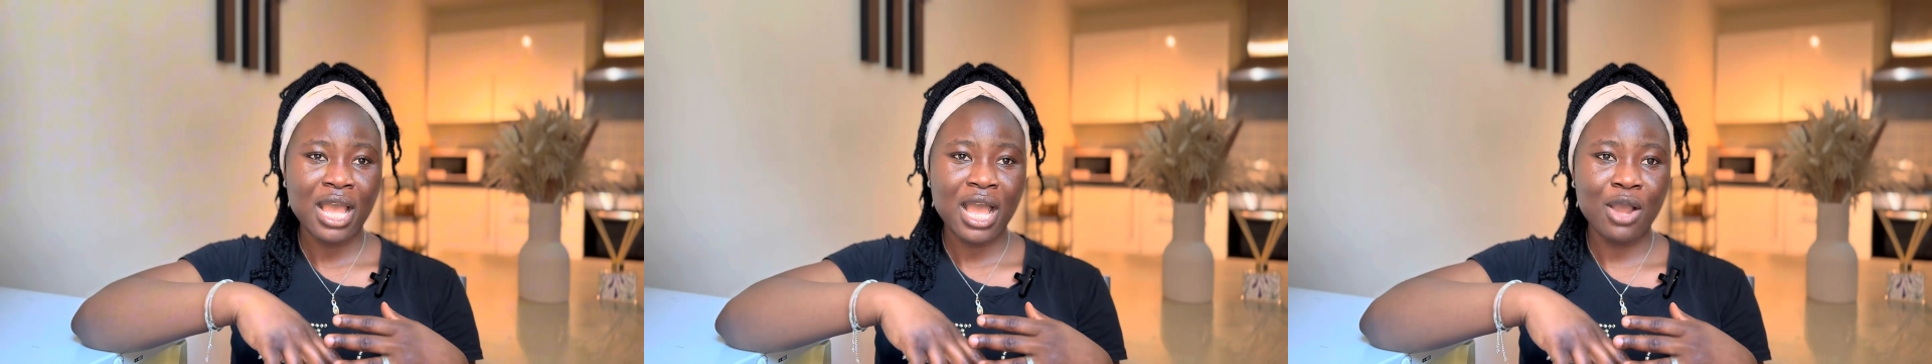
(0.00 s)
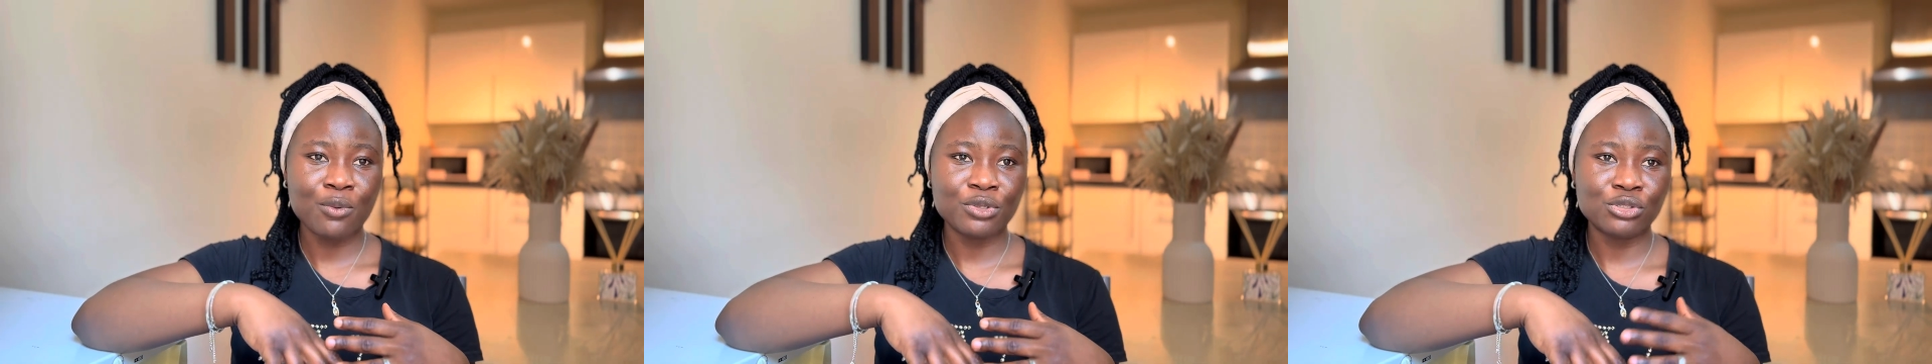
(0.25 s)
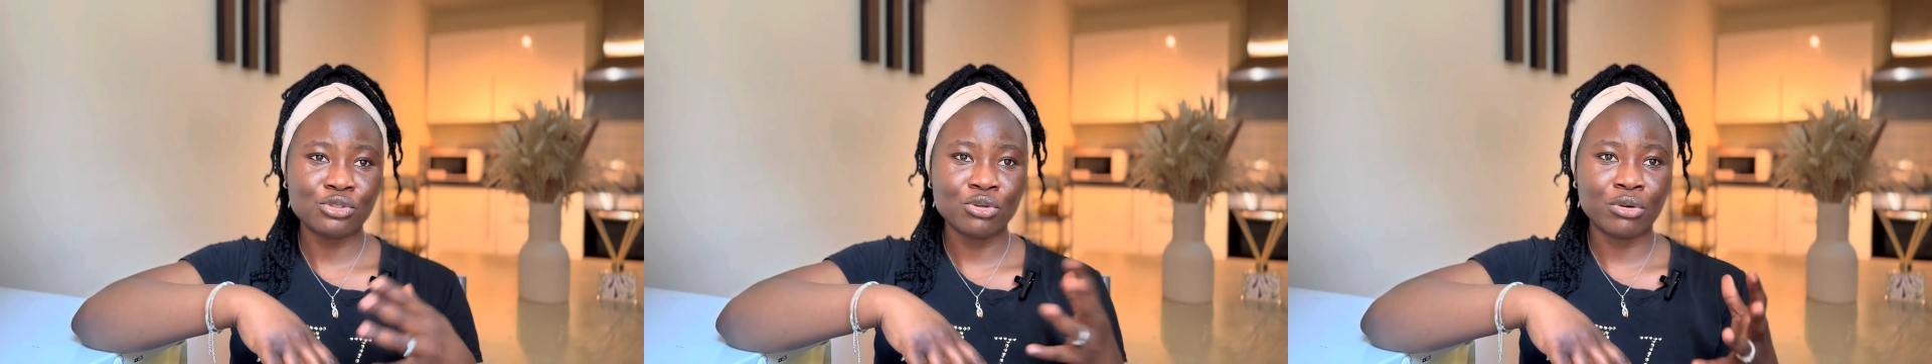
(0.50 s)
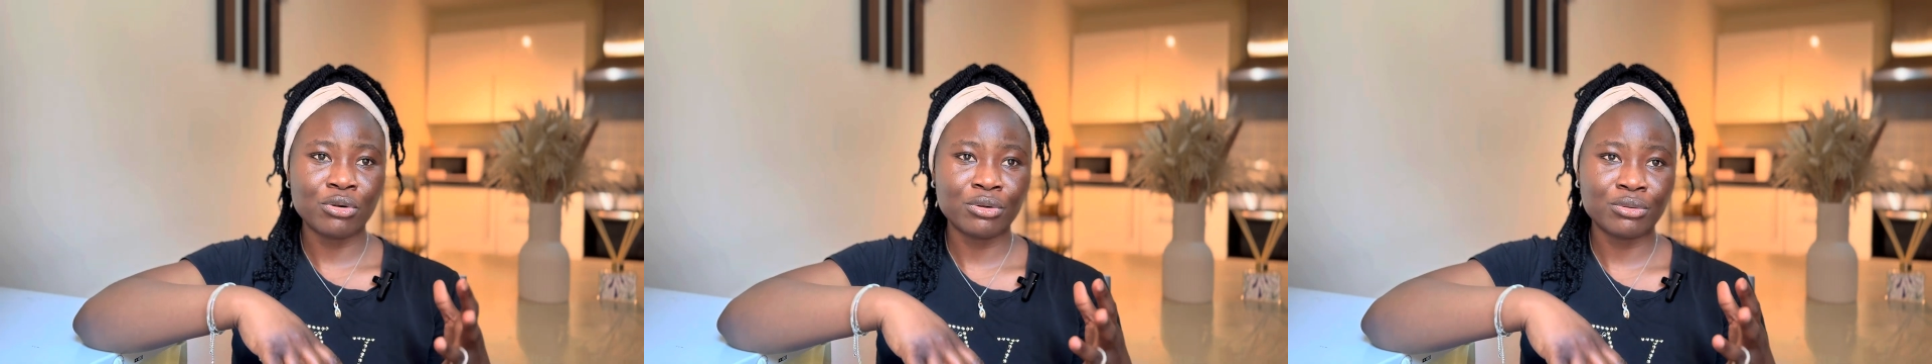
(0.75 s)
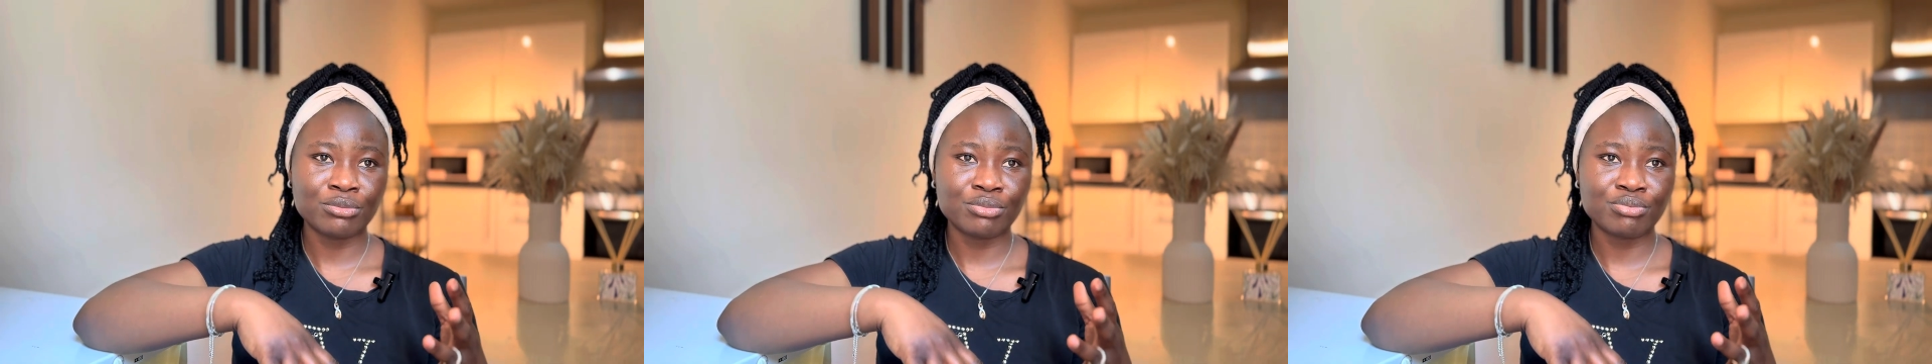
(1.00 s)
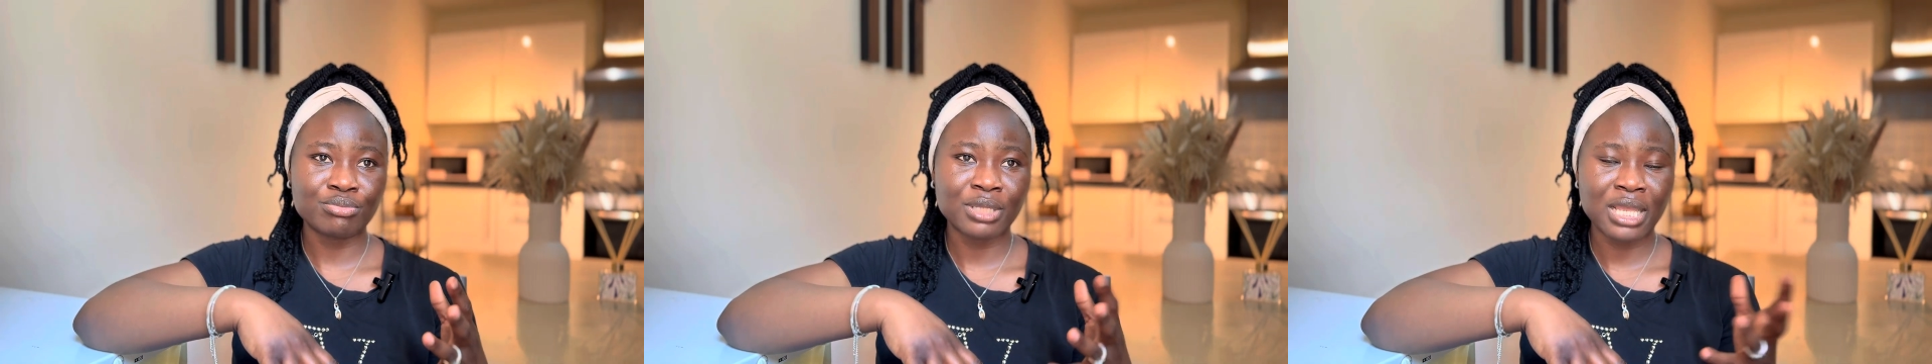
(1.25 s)
how is your
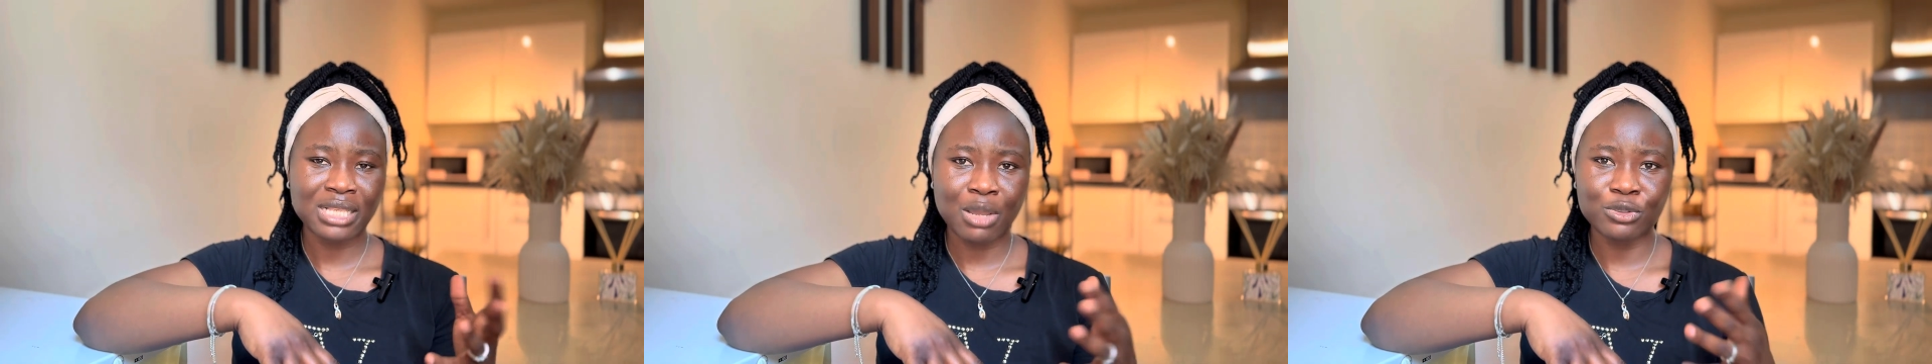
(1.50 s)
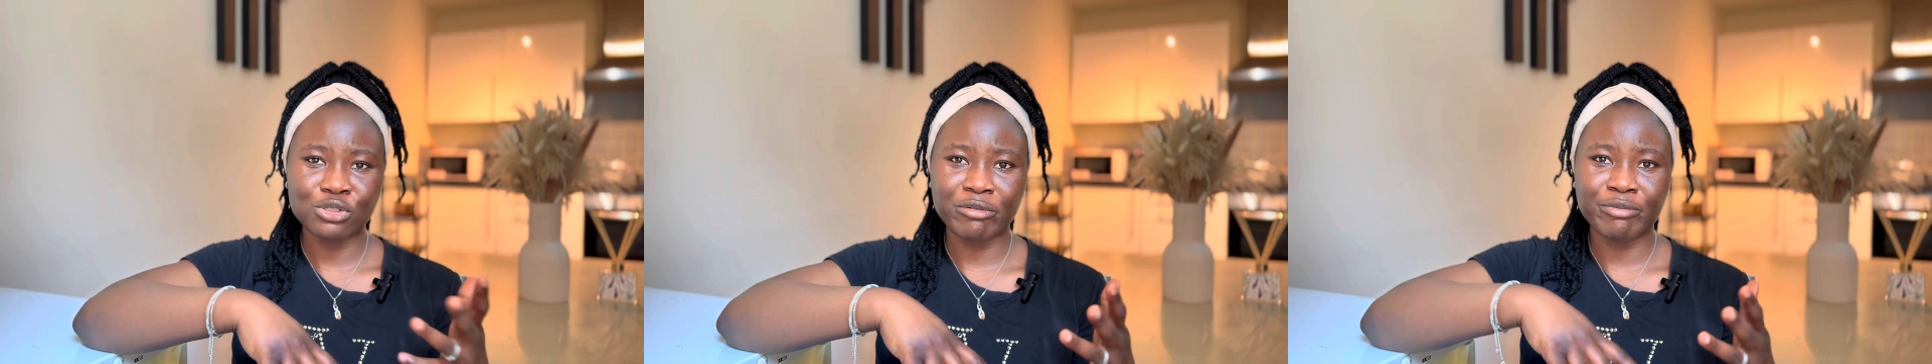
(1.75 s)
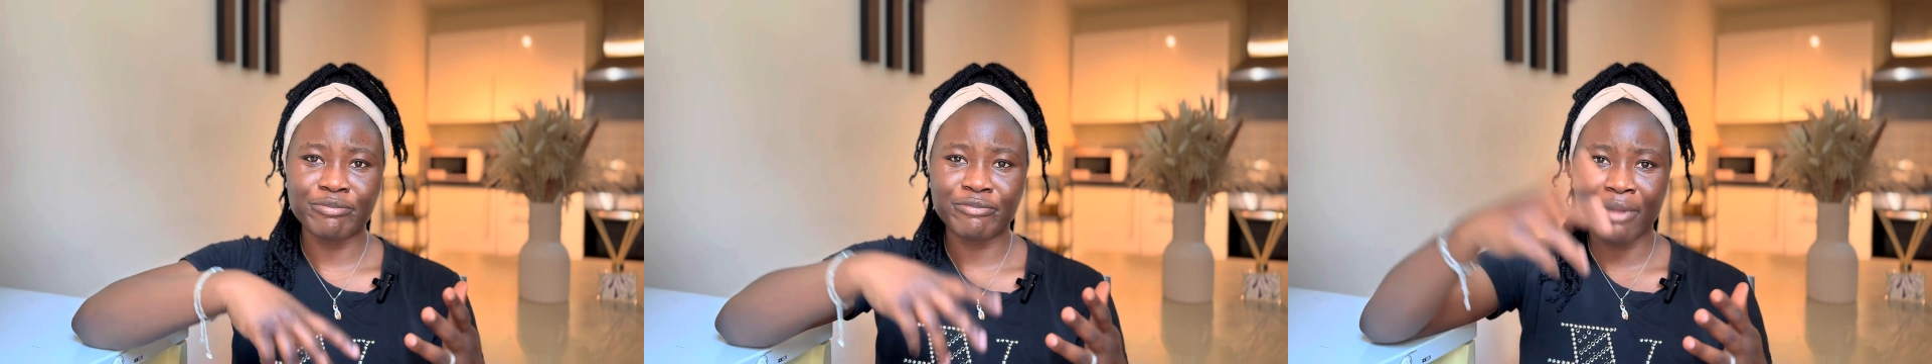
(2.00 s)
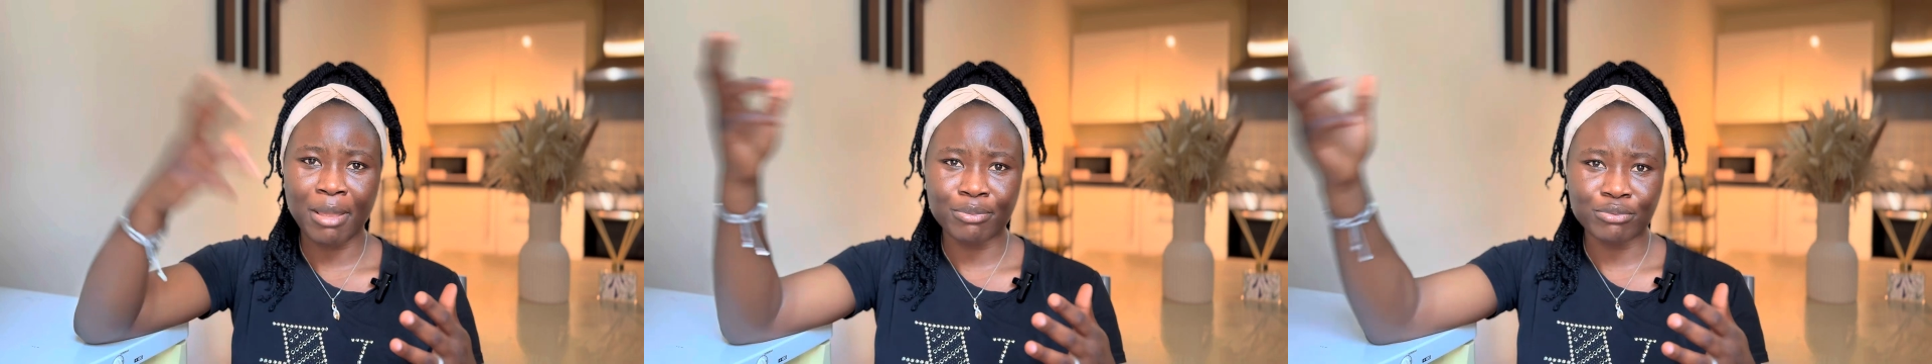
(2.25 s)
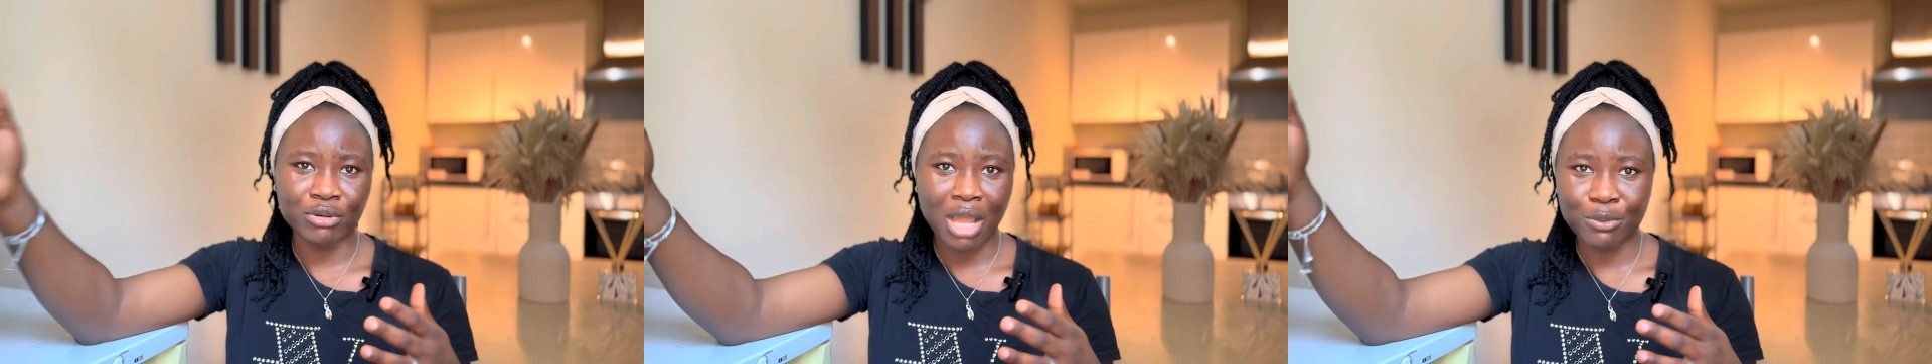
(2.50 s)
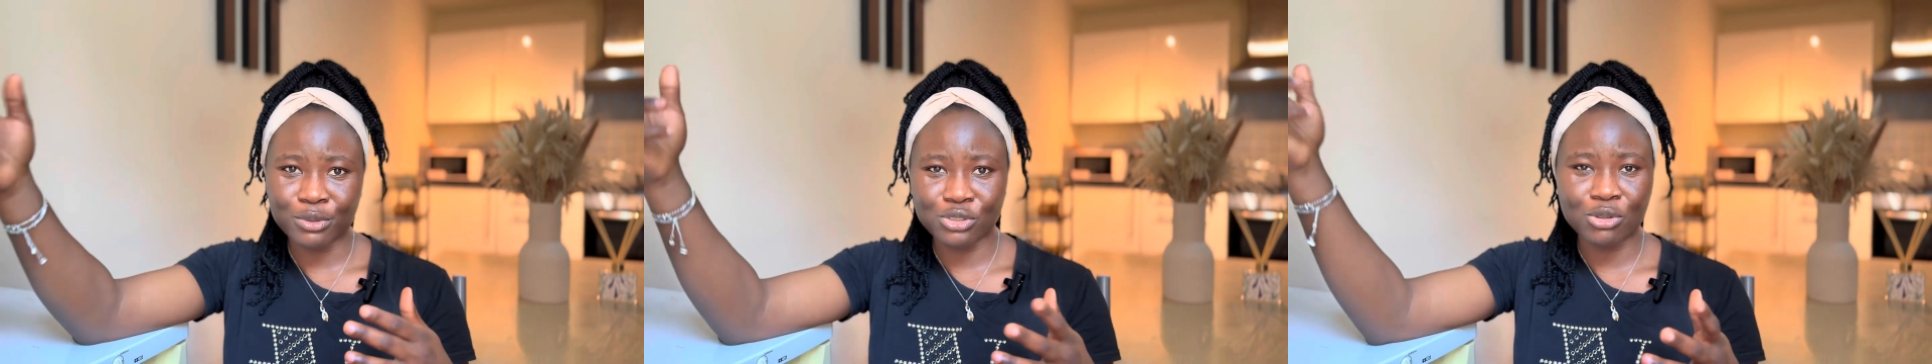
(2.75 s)
case, how is your fibroid,
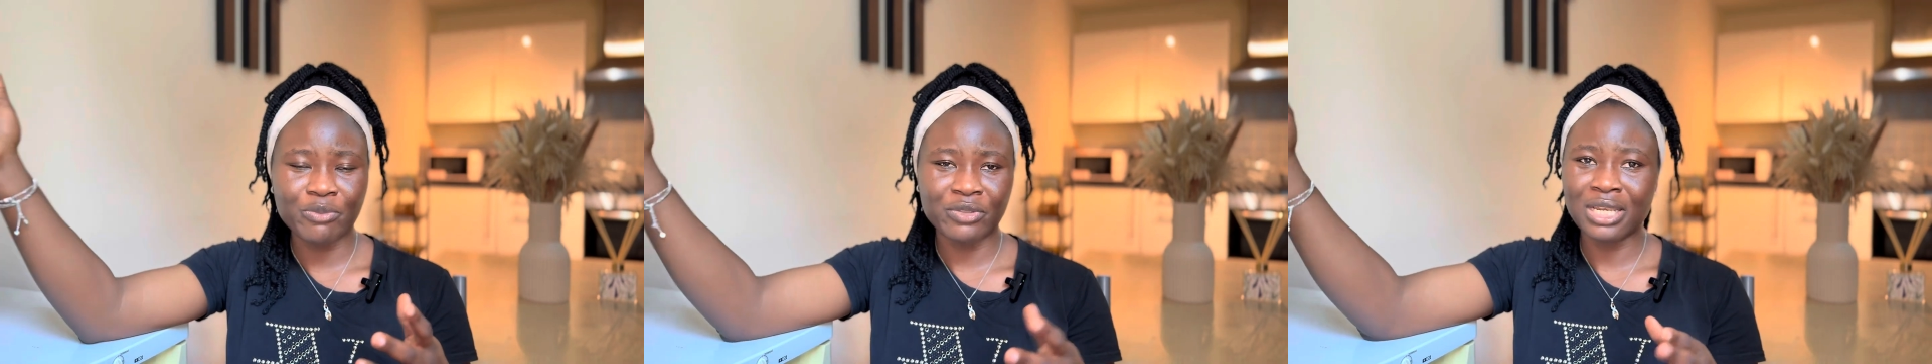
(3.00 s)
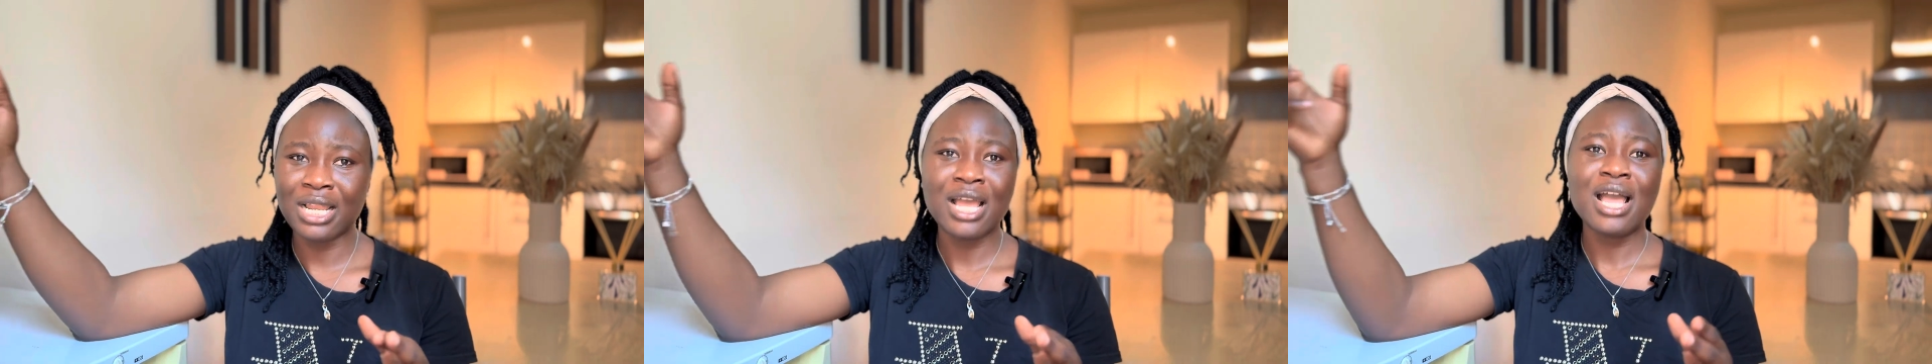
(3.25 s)
how is something,